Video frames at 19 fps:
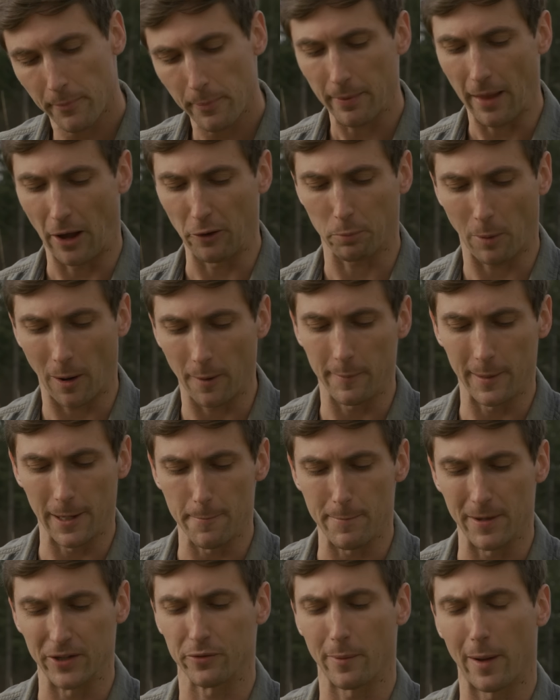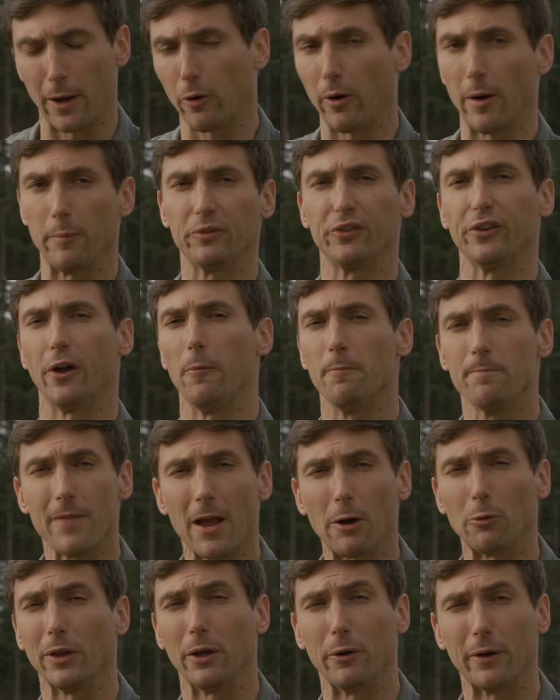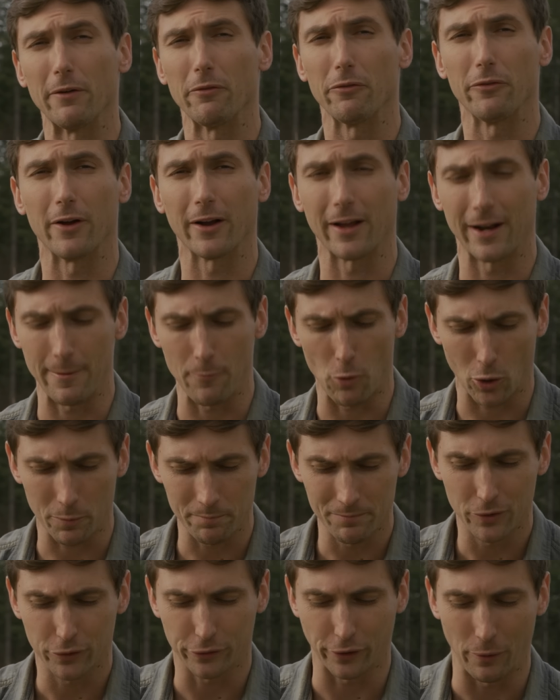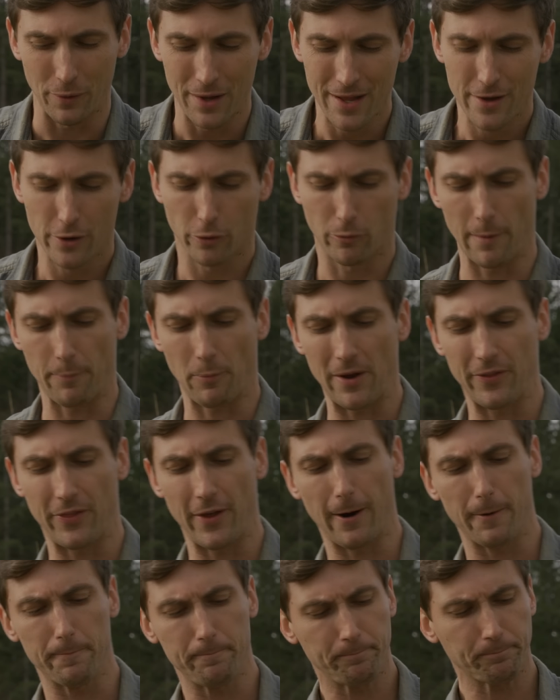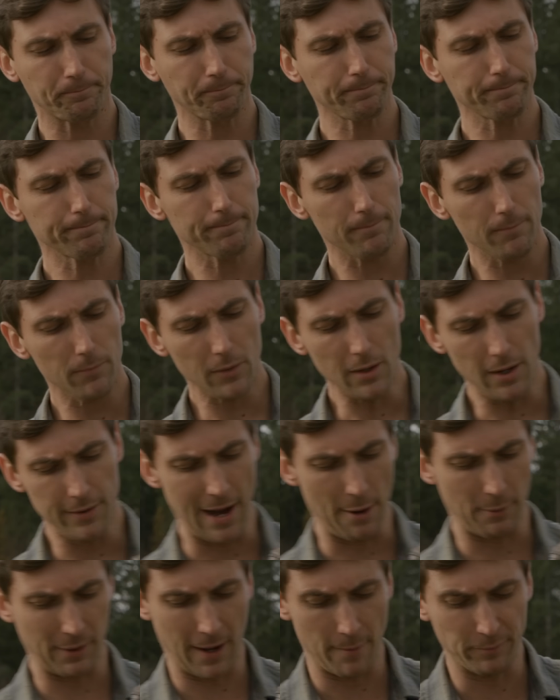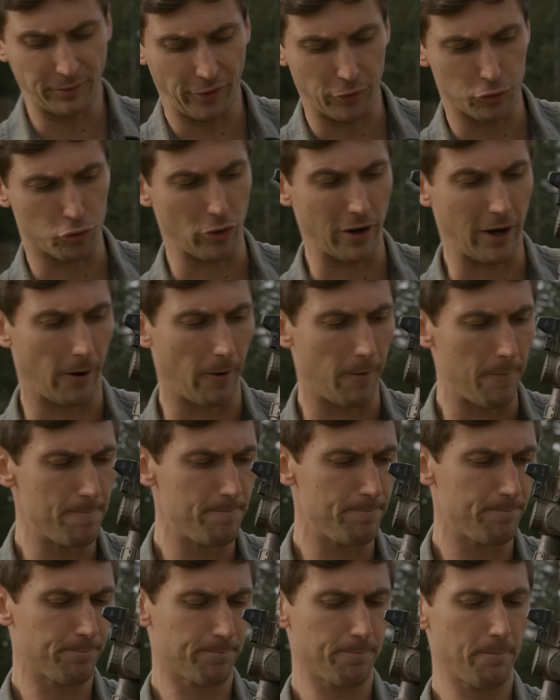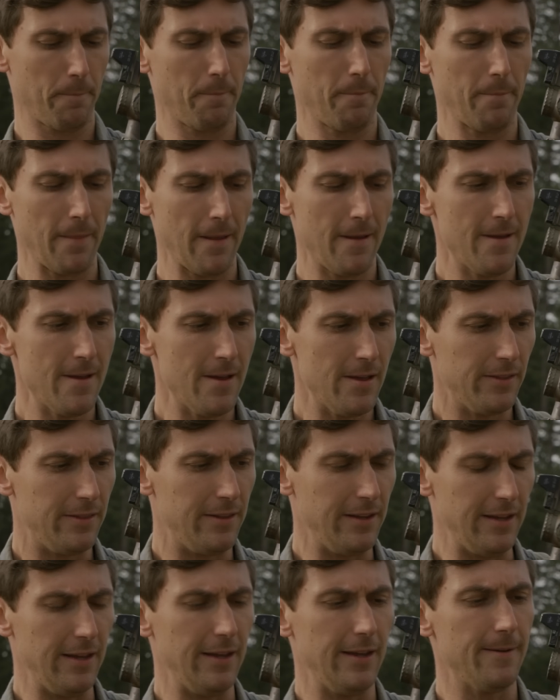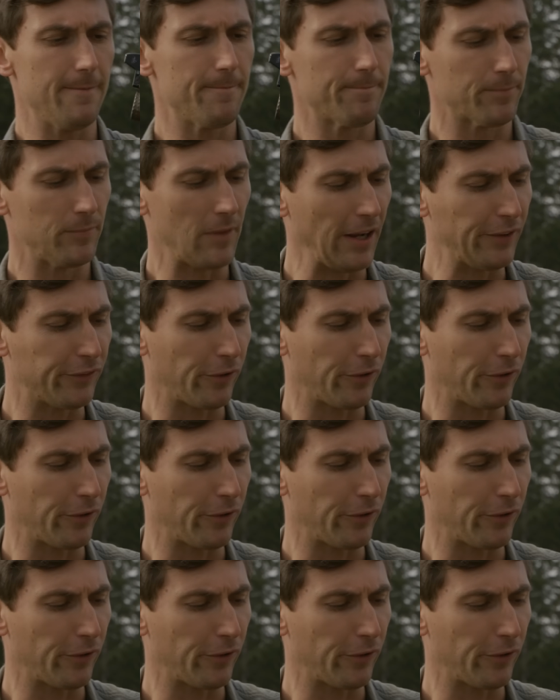I was probably being a bitch about grips, so I really don't give a fuck anymore. So grip right there. Now, when it comes to the trigger, the Knight's